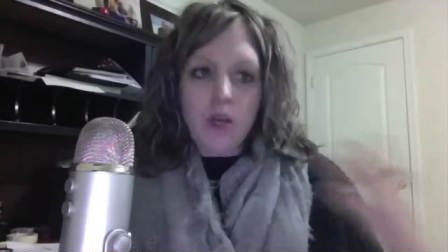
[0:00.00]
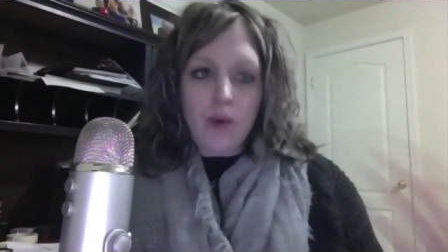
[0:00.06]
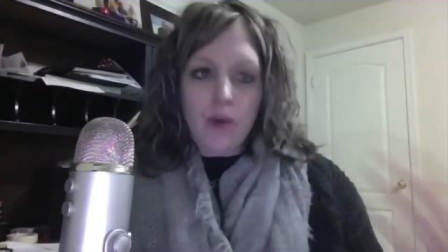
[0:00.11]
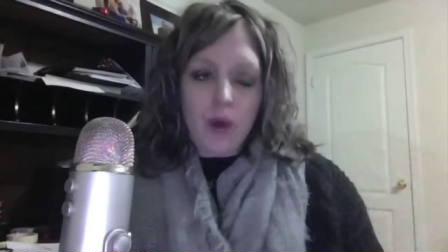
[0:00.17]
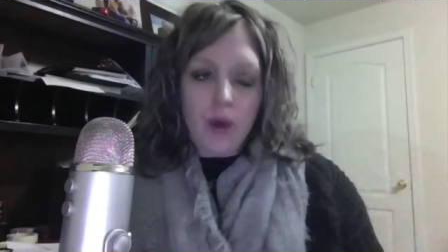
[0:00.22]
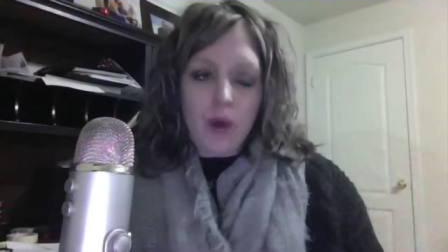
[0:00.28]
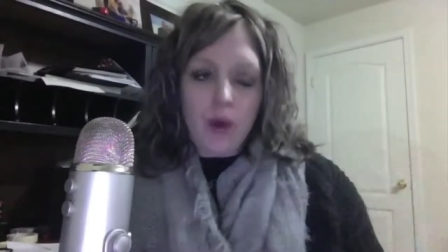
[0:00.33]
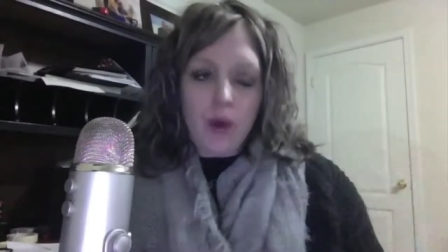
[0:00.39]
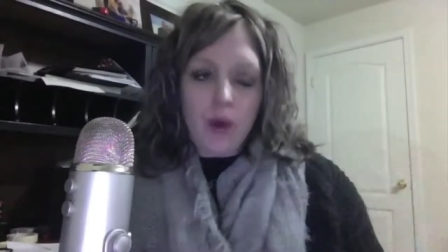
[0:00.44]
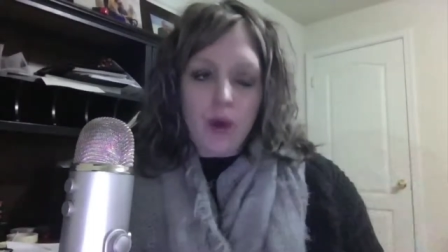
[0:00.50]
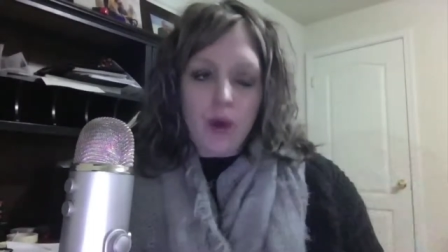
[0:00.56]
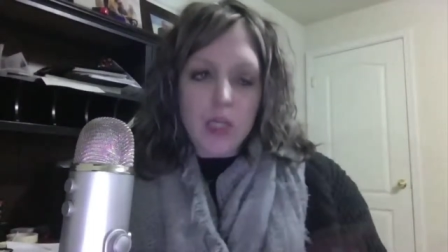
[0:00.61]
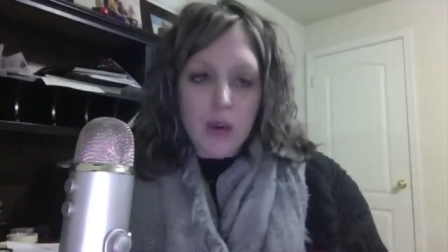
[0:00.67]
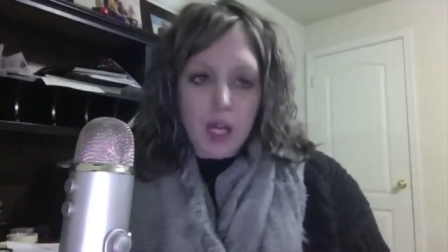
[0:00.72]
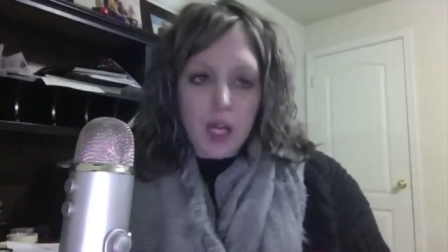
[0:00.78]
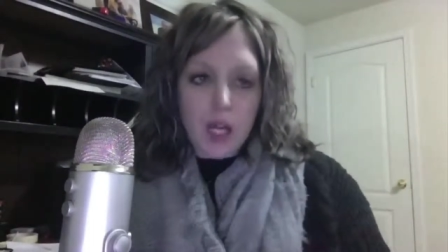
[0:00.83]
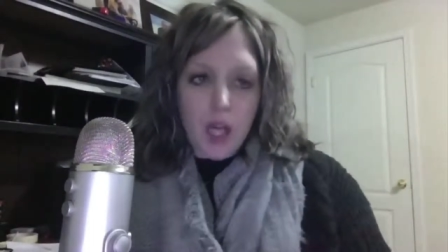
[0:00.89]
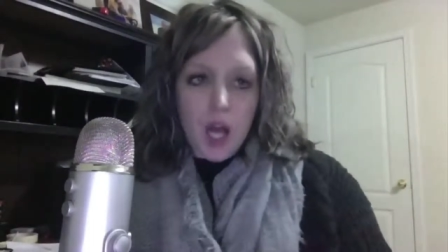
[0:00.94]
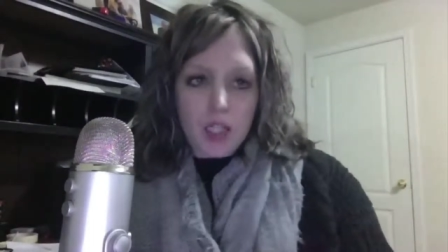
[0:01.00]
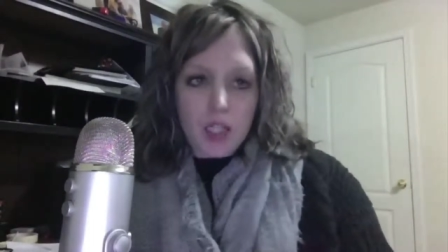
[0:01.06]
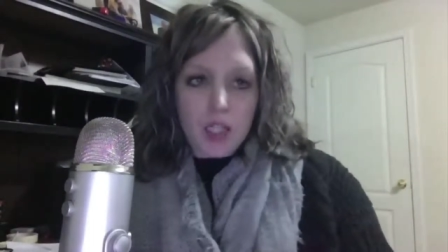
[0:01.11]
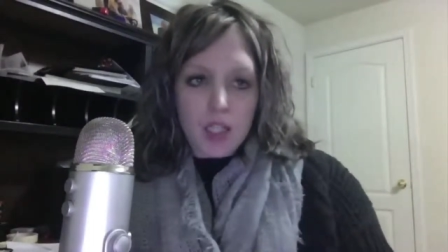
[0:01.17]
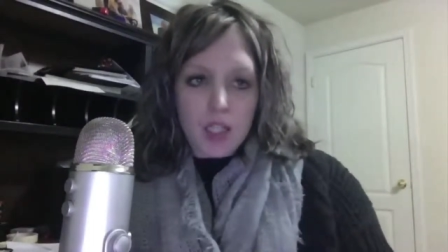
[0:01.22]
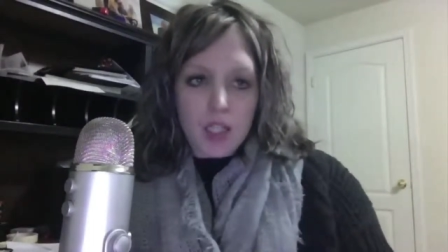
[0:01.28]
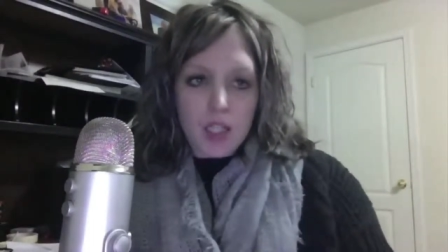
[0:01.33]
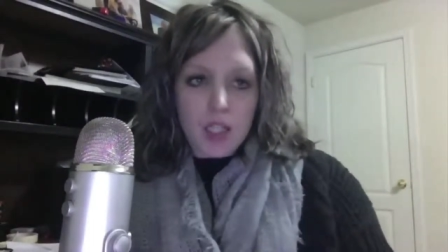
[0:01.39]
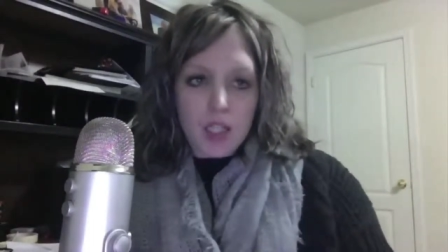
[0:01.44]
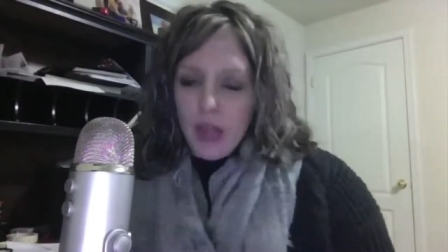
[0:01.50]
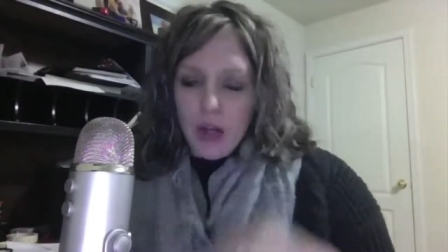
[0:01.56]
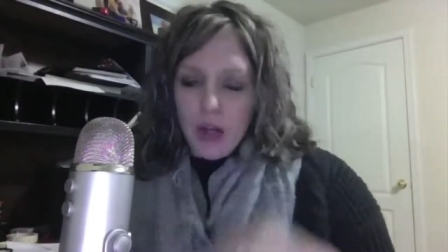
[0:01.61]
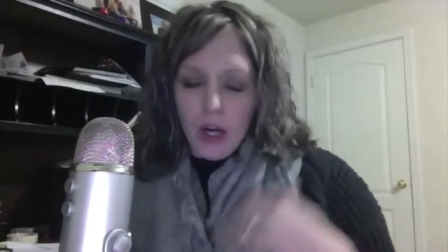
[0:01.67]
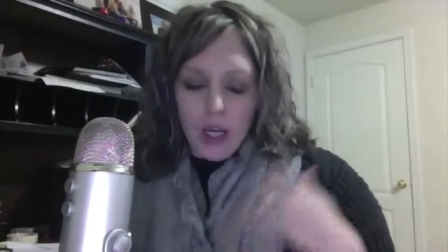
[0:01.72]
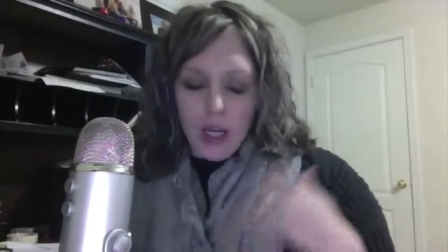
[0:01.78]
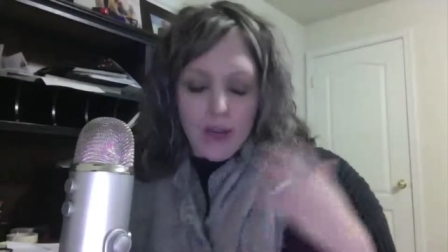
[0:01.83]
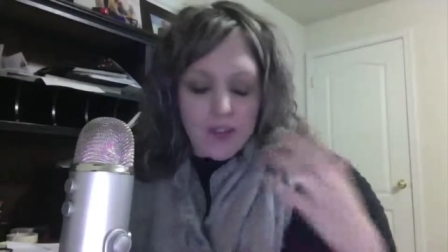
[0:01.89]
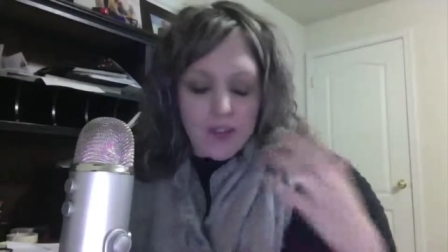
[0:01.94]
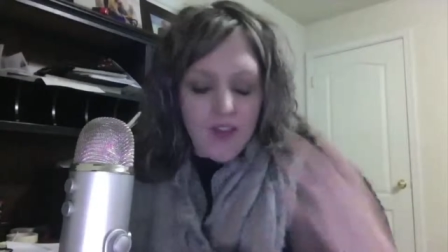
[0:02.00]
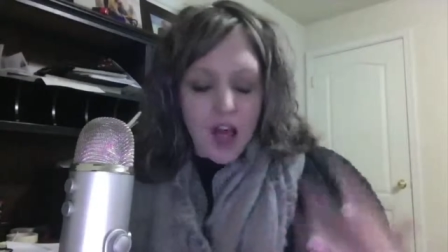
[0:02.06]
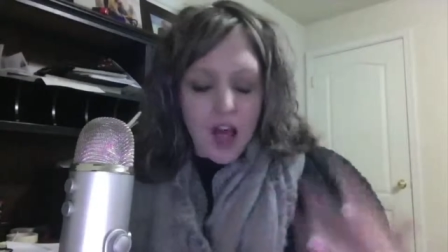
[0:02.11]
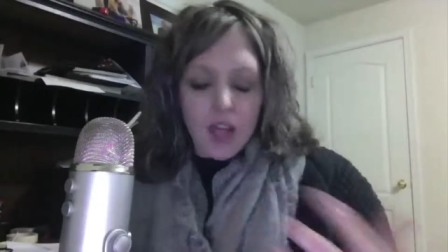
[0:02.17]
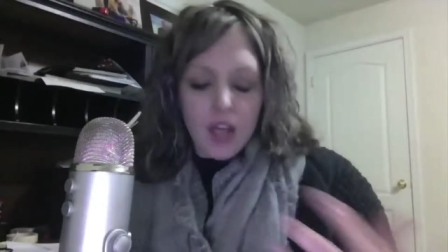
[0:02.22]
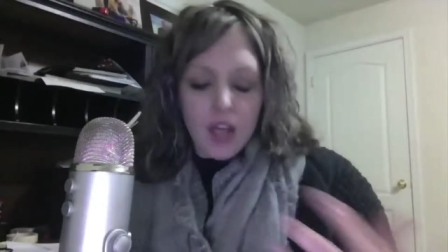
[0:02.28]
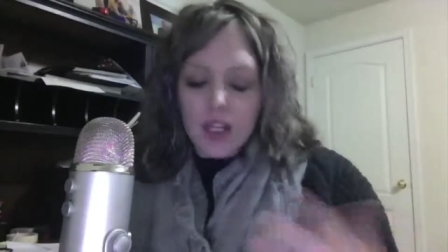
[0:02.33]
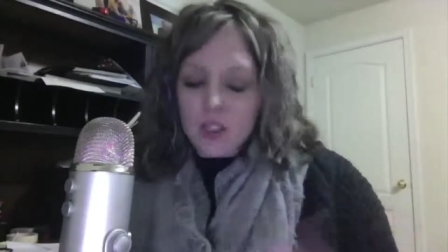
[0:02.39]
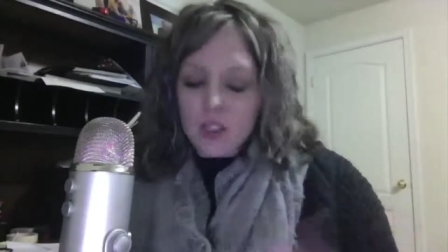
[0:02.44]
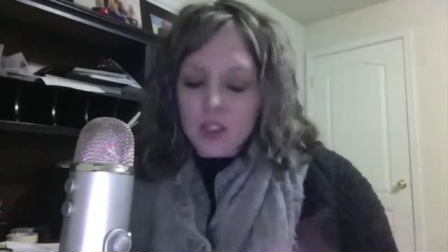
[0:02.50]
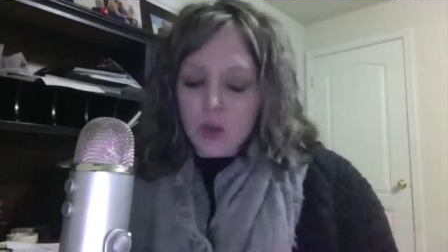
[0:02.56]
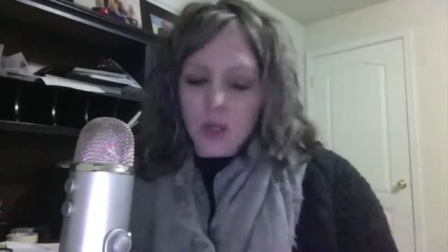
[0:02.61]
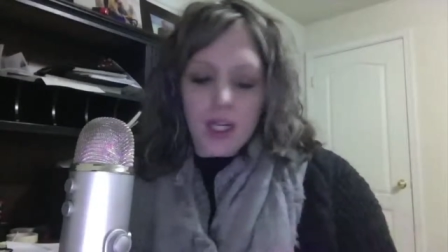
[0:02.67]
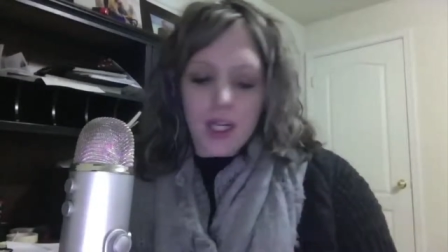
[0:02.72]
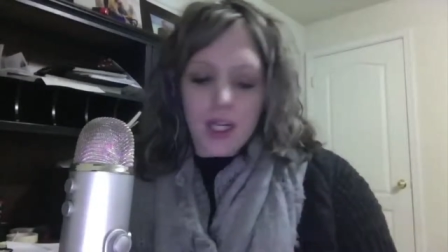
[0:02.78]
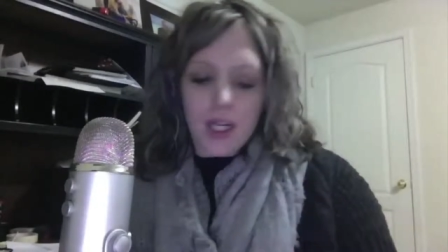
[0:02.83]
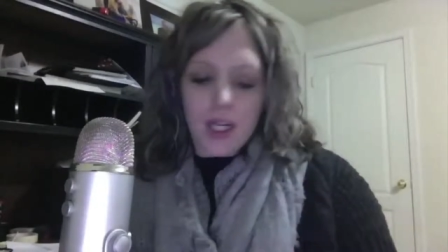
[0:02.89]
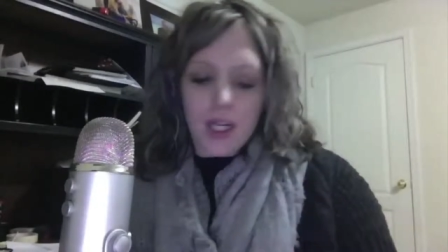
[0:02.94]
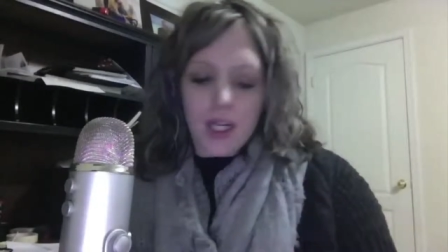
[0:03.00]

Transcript: We graduated law school together. He was valedictorian.